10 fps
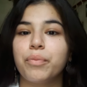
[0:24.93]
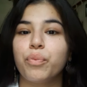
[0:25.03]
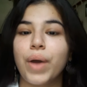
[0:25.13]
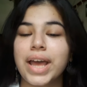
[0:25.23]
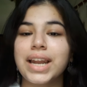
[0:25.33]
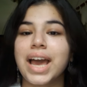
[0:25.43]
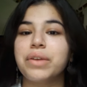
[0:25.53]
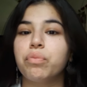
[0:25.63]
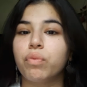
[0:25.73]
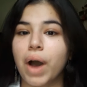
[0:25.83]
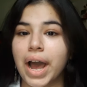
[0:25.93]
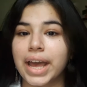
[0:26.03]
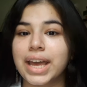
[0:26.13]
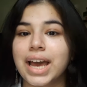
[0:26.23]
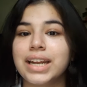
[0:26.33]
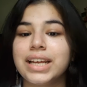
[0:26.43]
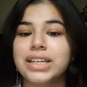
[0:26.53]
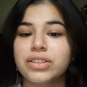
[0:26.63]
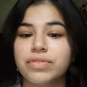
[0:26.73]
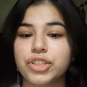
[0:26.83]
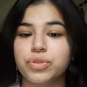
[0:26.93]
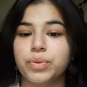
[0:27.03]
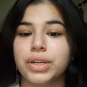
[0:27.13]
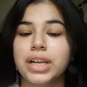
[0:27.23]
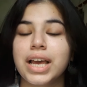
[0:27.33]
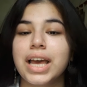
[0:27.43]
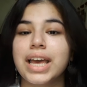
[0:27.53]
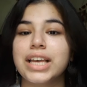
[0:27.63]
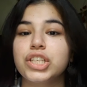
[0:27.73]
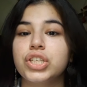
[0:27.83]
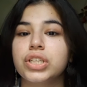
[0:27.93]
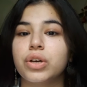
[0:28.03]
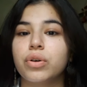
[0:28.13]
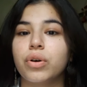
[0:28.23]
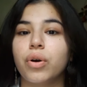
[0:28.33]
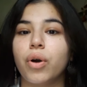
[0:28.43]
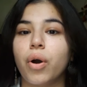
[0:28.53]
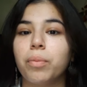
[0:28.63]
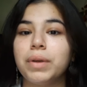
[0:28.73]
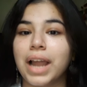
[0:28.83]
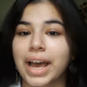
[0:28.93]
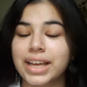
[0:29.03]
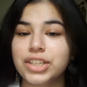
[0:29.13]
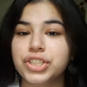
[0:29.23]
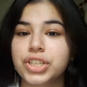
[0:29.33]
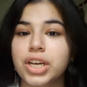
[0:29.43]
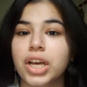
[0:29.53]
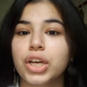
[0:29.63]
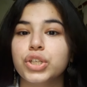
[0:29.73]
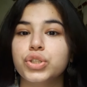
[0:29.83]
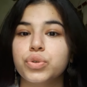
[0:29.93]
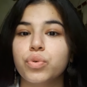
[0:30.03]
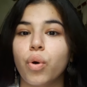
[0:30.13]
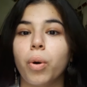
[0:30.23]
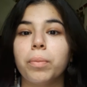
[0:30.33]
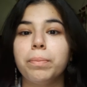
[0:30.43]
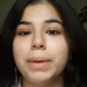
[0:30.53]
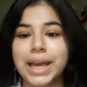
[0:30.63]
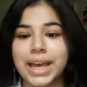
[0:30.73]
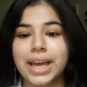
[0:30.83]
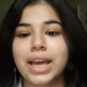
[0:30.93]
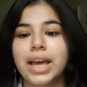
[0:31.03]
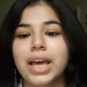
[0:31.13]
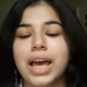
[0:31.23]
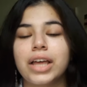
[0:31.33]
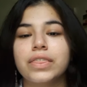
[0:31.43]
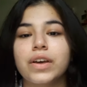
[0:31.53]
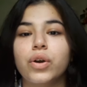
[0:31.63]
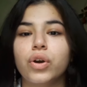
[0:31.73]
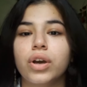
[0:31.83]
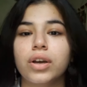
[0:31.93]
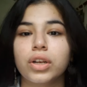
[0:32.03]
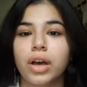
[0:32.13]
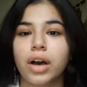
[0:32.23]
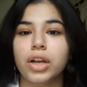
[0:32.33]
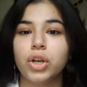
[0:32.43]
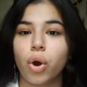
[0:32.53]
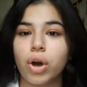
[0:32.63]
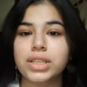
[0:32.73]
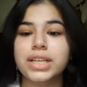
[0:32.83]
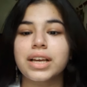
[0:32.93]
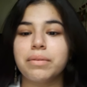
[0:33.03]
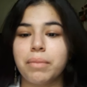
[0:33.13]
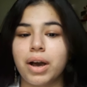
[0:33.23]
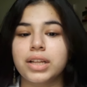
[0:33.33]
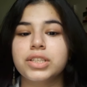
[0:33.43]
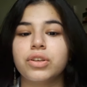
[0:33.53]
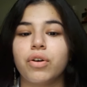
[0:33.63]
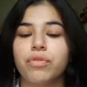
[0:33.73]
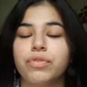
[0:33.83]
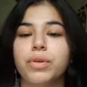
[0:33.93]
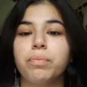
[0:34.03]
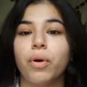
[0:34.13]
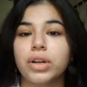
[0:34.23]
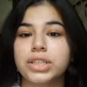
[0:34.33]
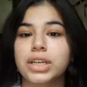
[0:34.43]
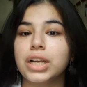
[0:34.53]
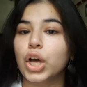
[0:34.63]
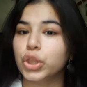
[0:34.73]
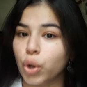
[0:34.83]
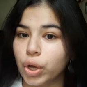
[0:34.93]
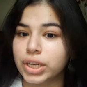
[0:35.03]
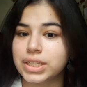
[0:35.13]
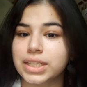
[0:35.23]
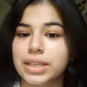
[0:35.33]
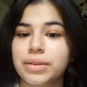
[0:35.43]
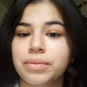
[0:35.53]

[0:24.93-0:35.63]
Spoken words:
when and why an individual is obliged to obey the laws and commands of the political authority.